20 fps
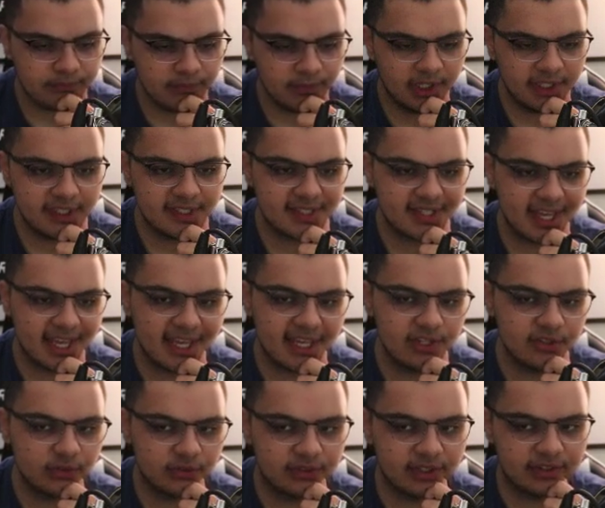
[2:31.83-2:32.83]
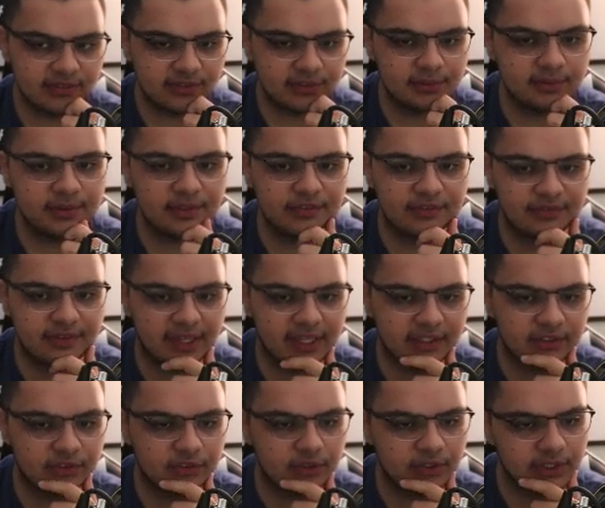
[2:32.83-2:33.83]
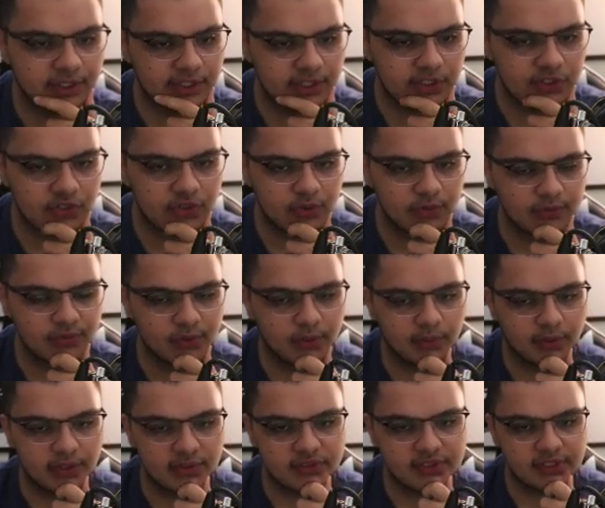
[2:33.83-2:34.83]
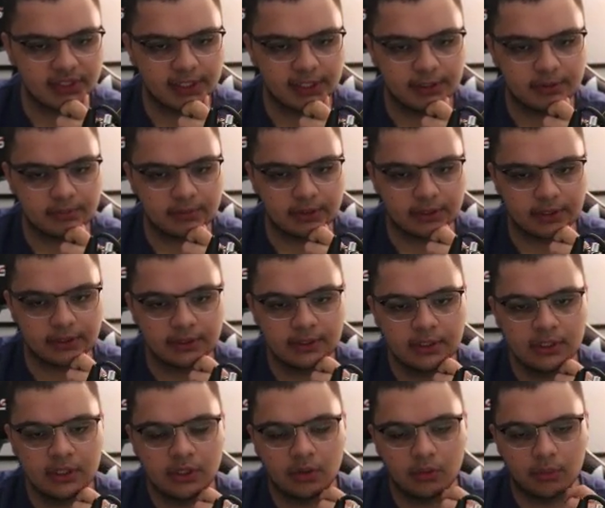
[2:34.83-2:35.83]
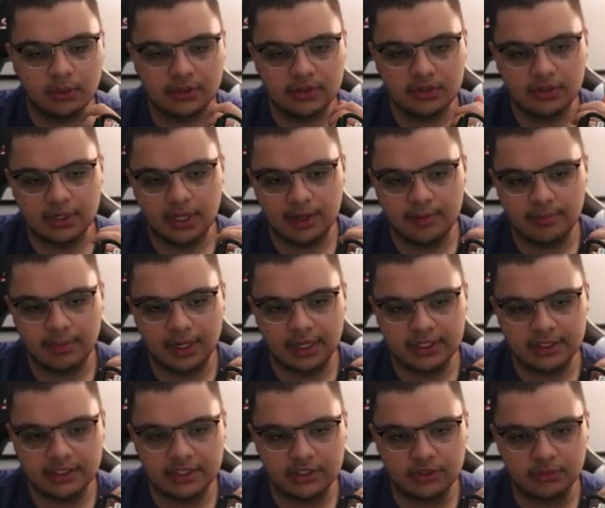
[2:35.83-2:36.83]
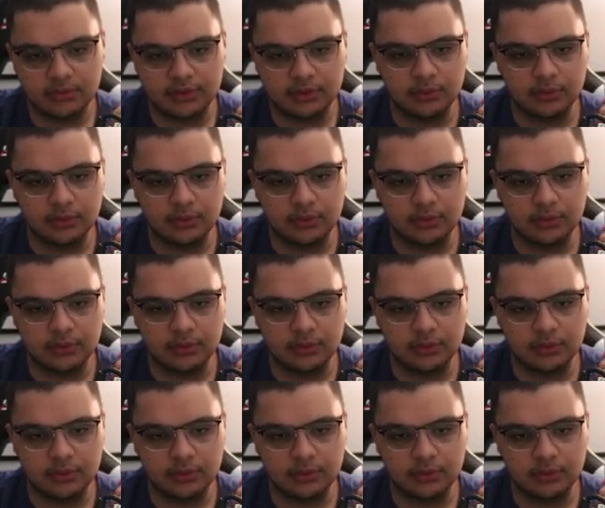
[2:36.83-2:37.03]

His age will definitely be a factor and an issue if he runs again, but whether or not Biden can really